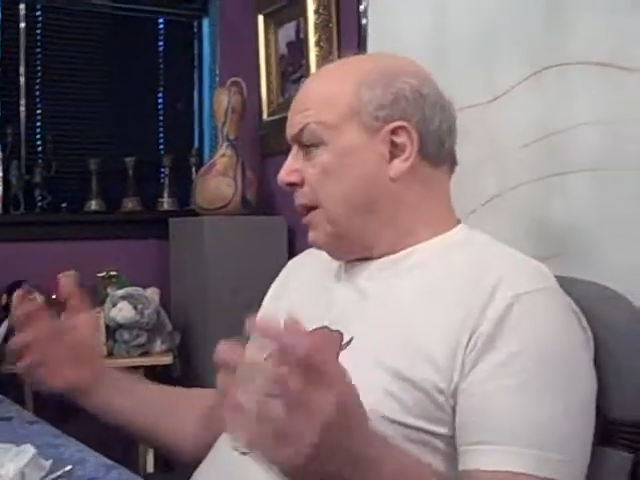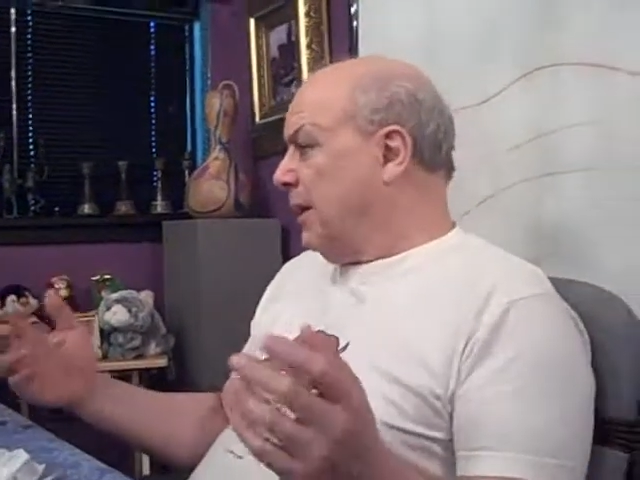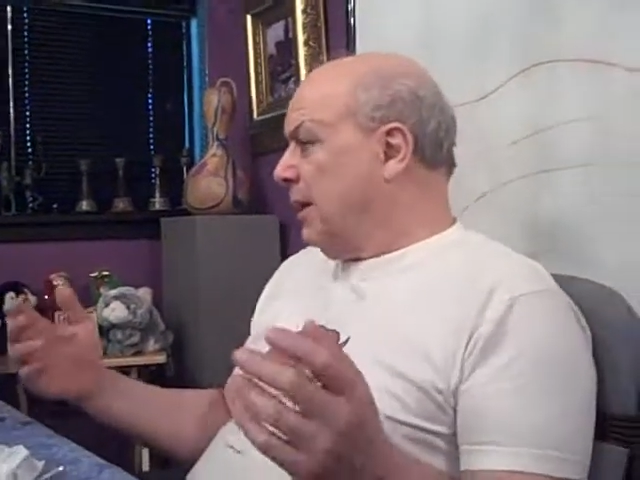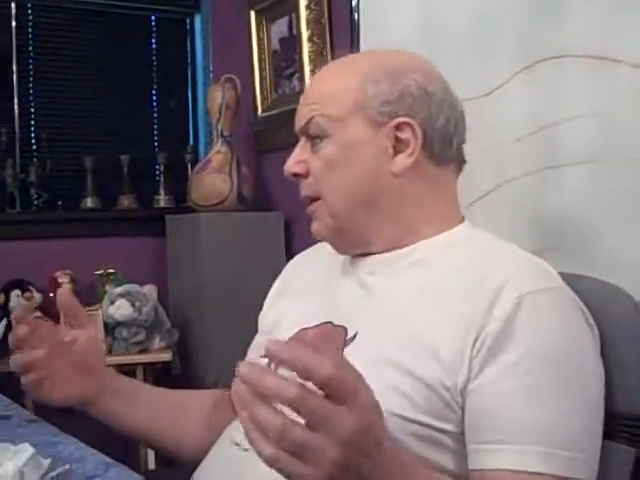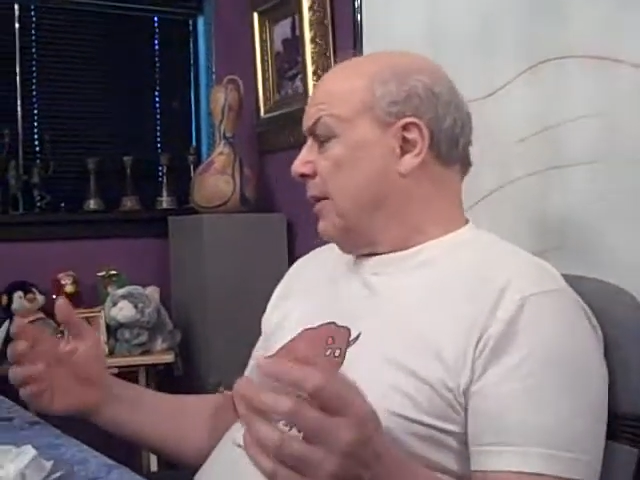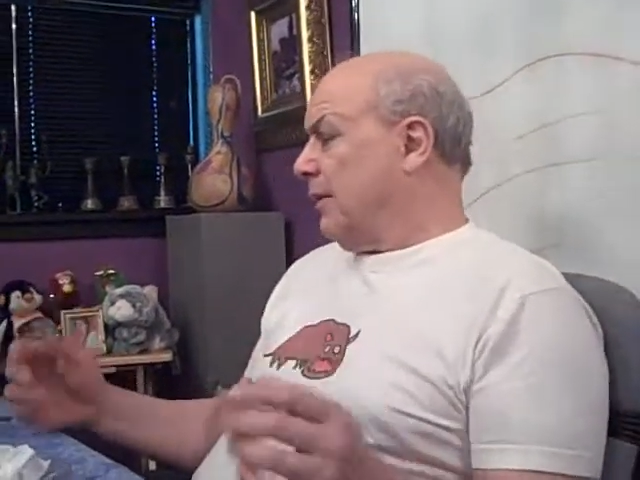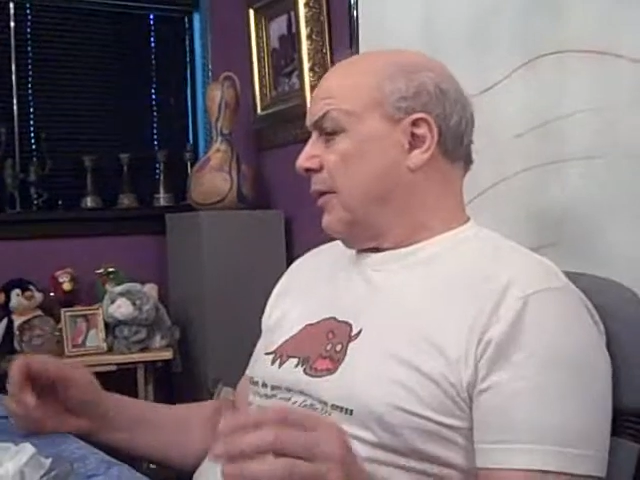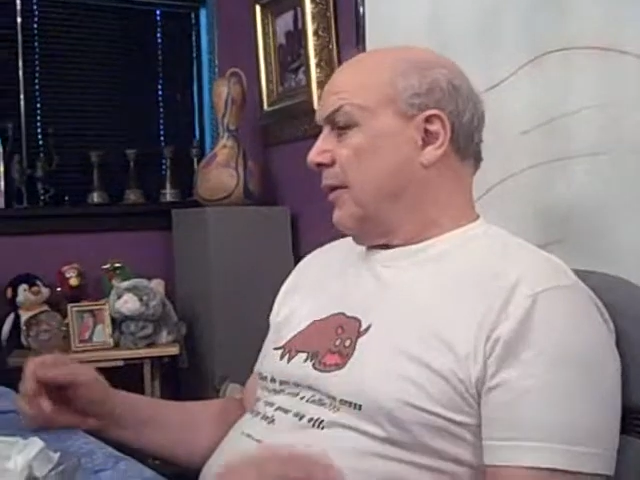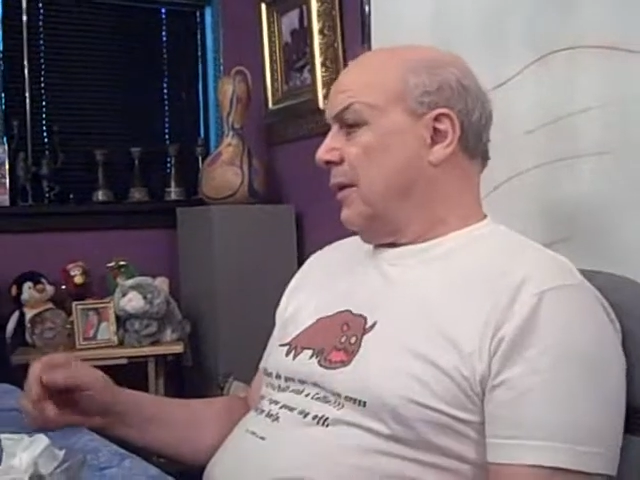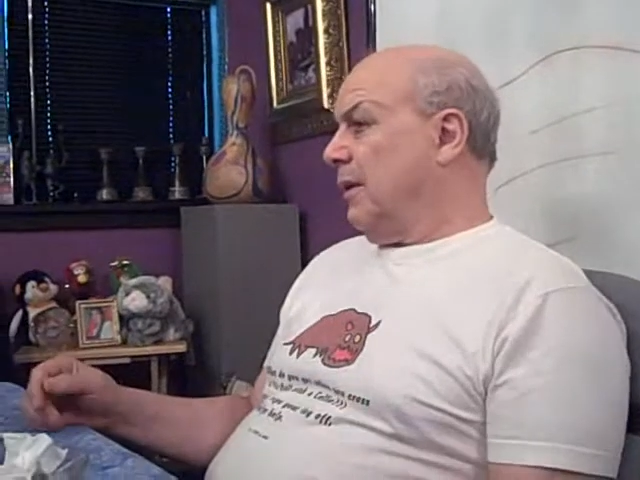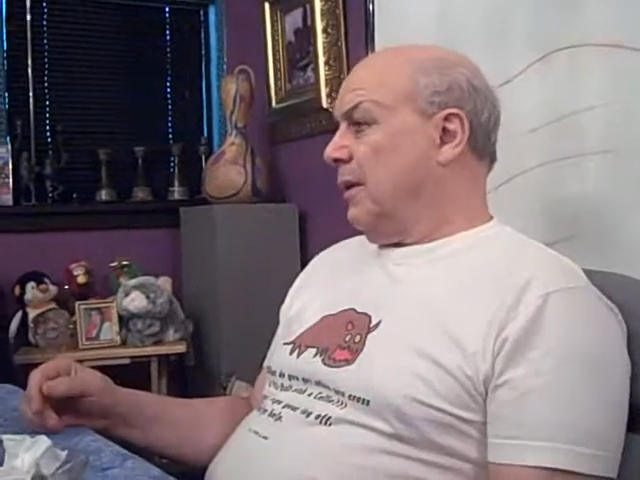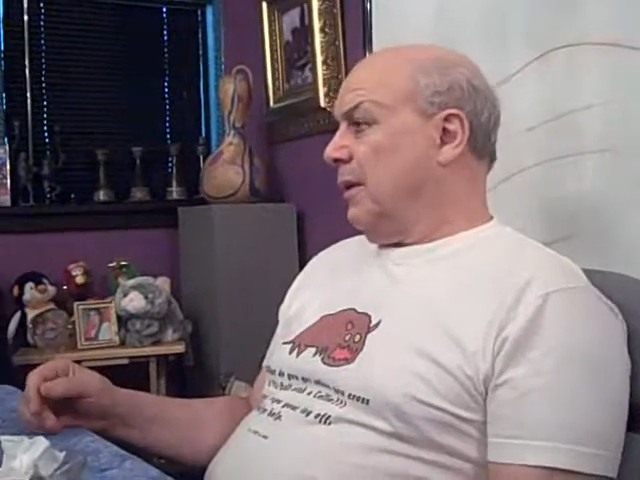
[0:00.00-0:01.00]
it is.
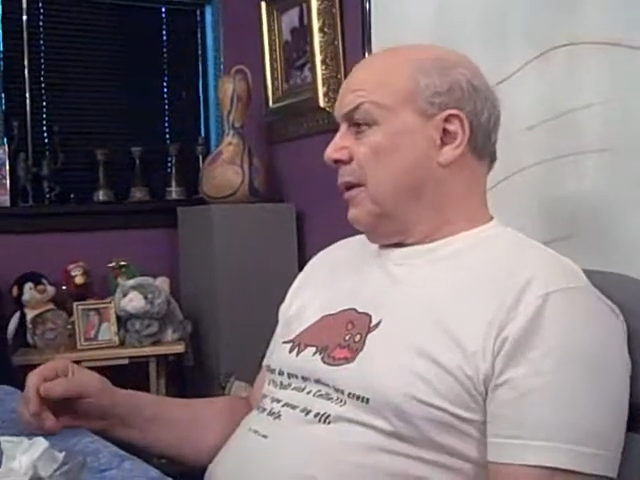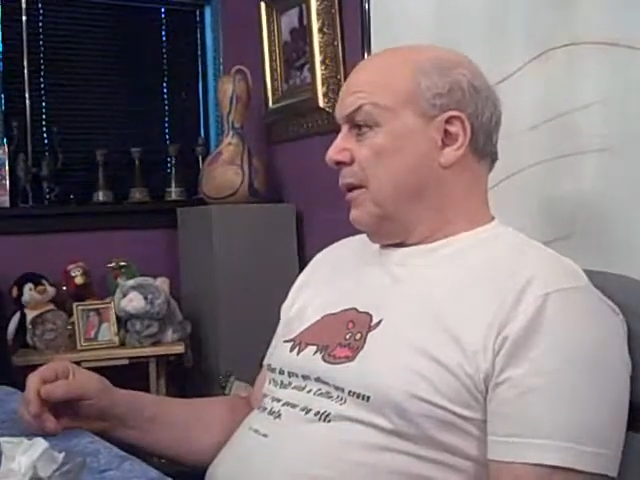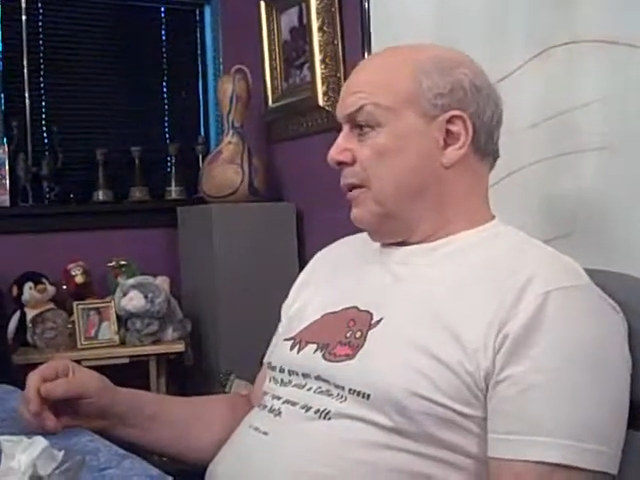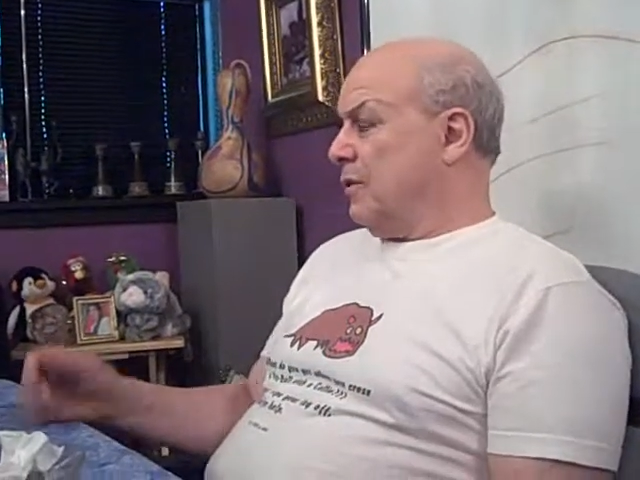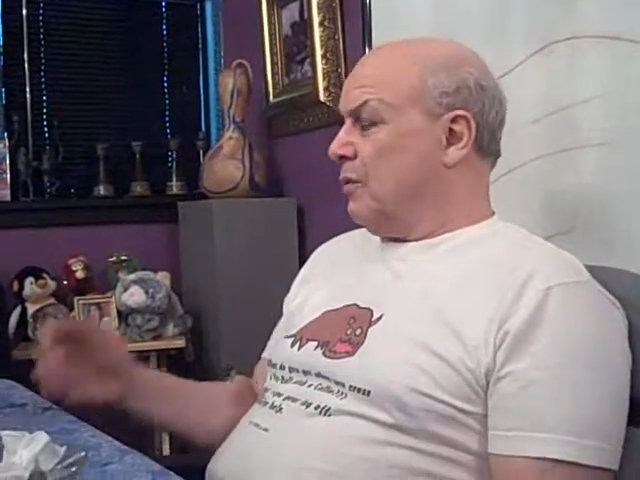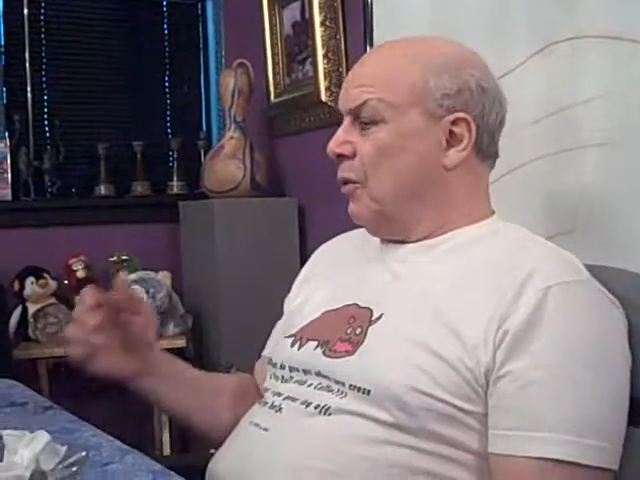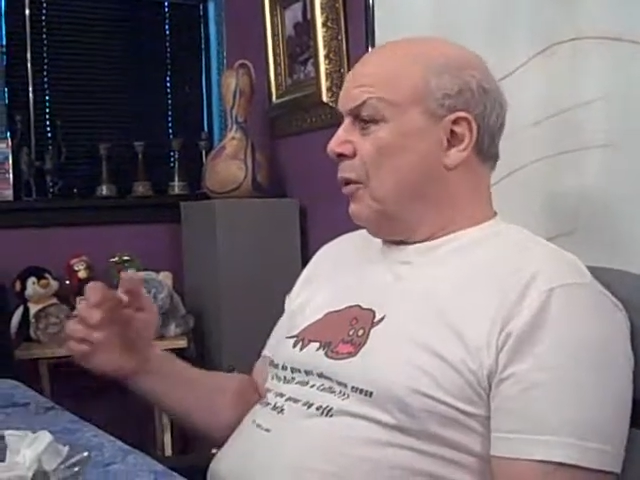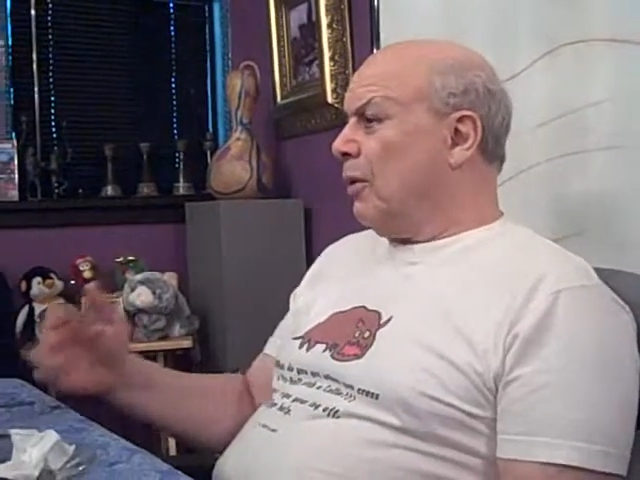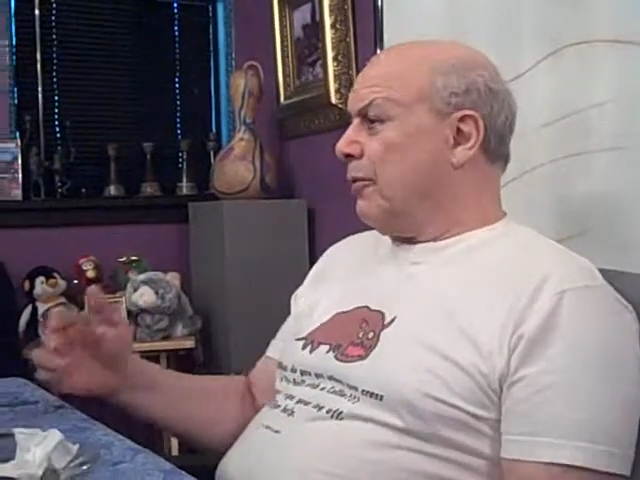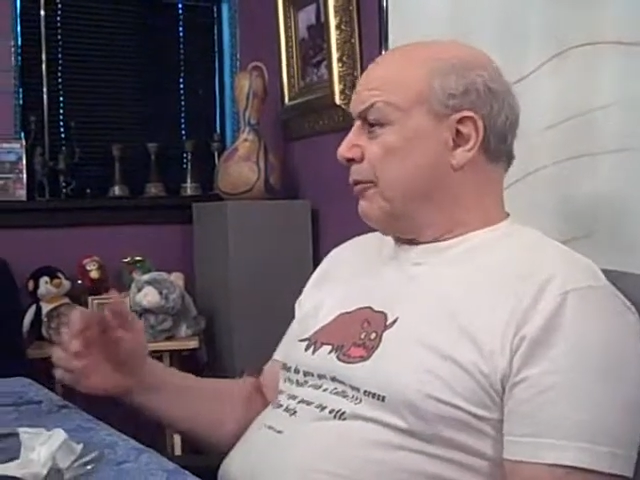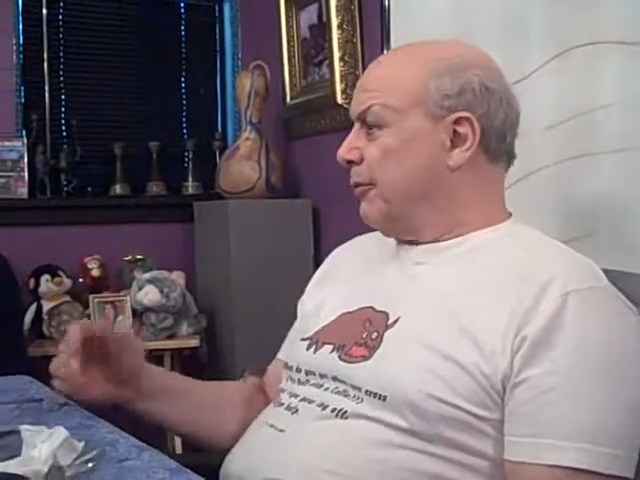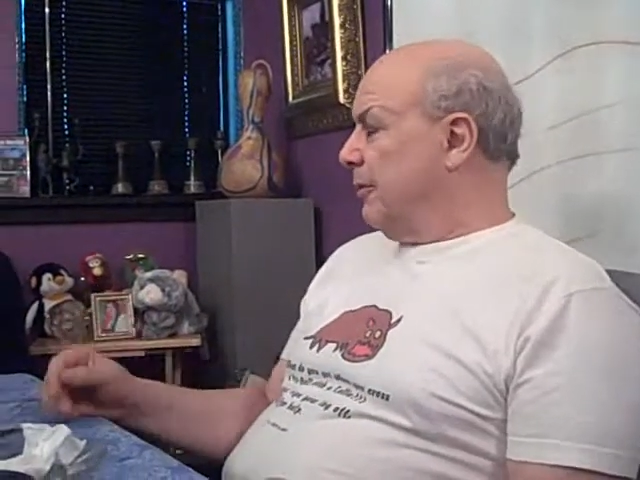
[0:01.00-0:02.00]
They're
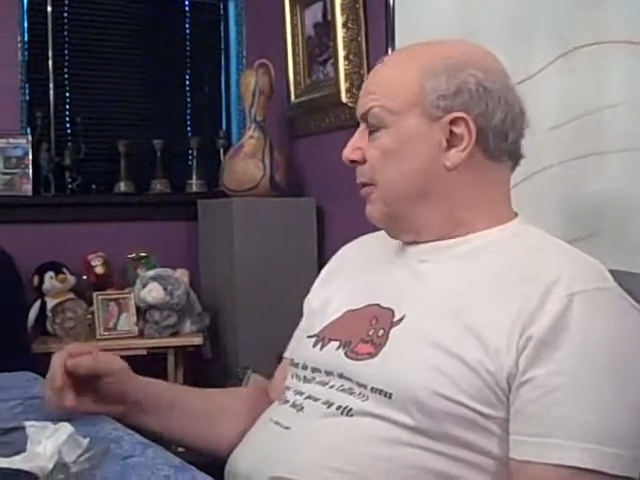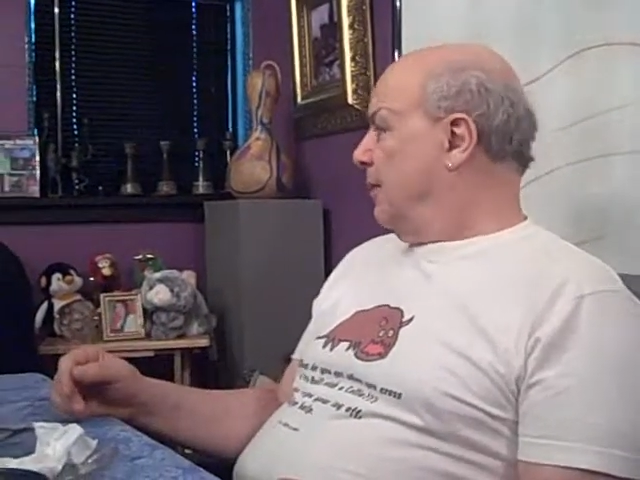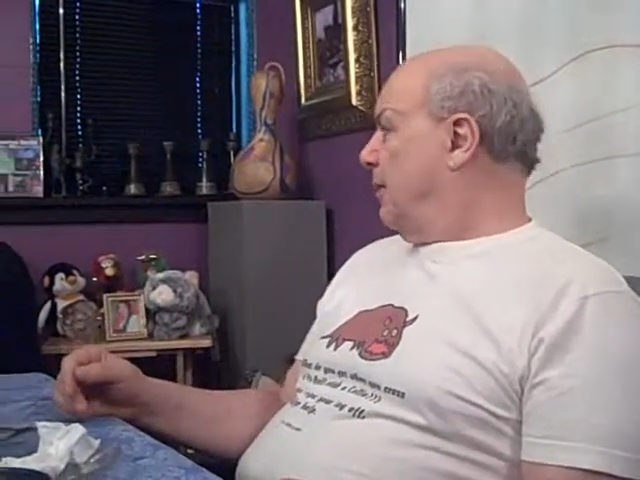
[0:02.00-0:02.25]
dwarf.